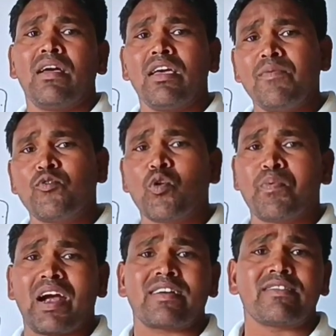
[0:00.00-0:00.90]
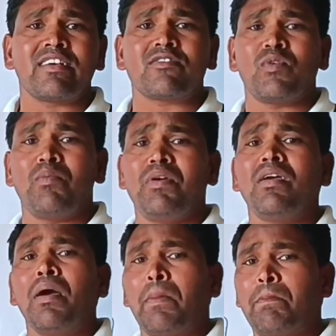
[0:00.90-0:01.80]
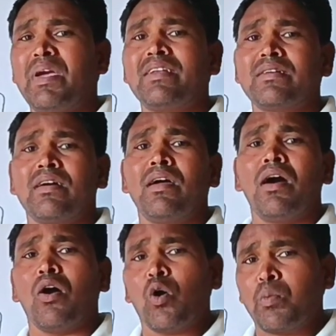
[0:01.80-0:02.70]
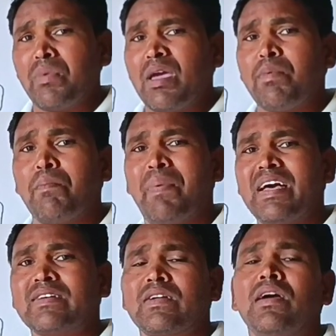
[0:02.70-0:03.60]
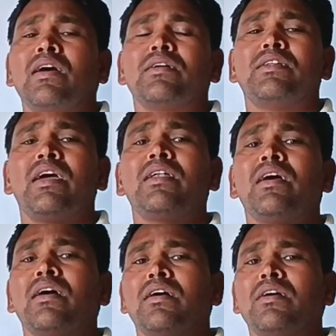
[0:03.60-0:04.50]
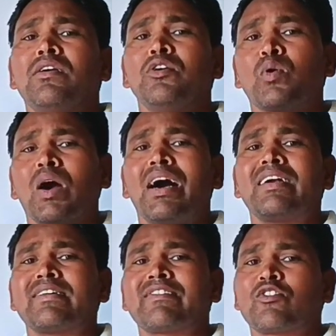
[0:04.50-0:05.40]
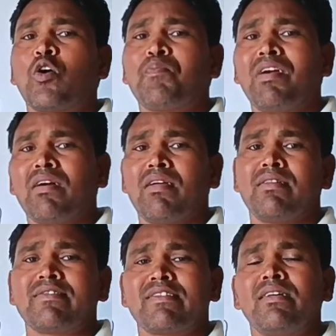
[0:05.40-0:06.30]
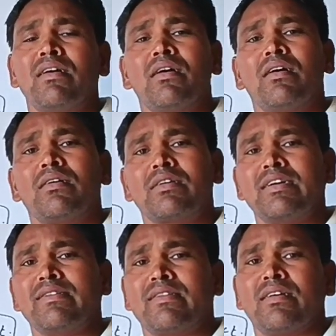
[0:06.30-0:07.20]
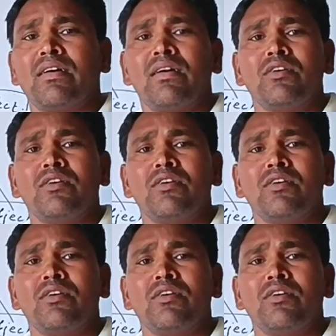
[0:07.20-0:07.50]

If your practices will be better or maybe best, then you can't stop here in this tension.